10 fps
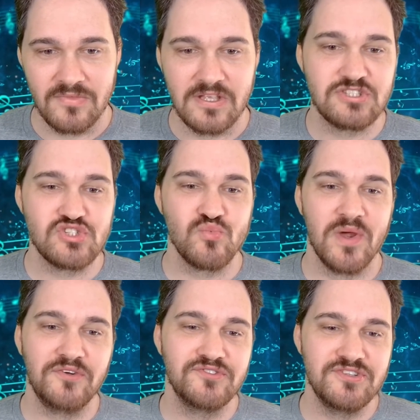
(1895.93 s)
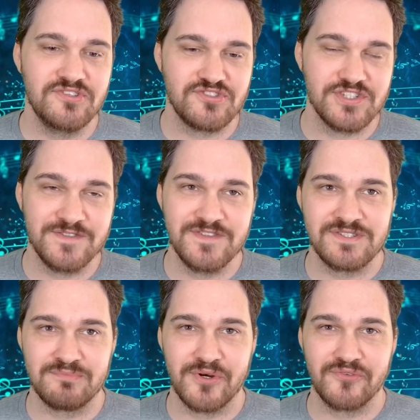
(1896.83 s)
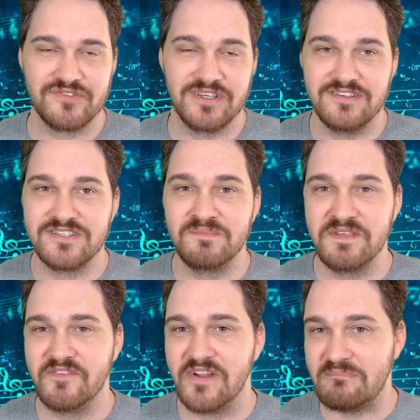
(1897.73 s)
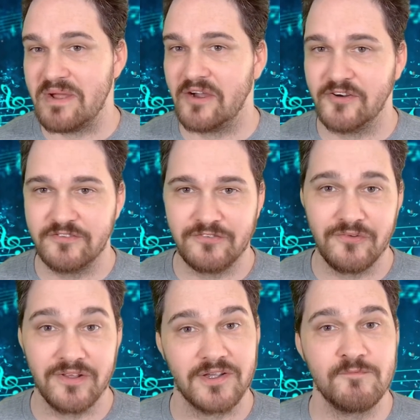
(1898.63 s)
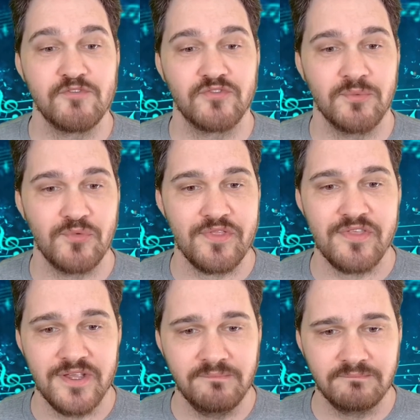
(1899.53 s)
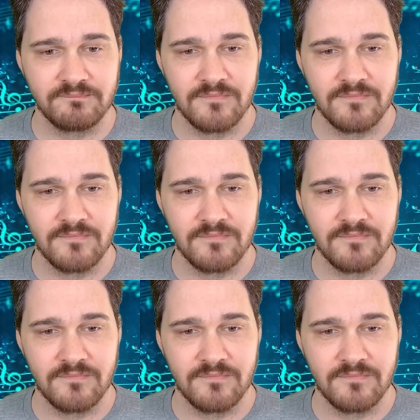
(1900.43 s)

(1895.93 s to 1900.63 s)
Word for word: Swelled to the surface and broke the skin. It's something very powerful that comes from within.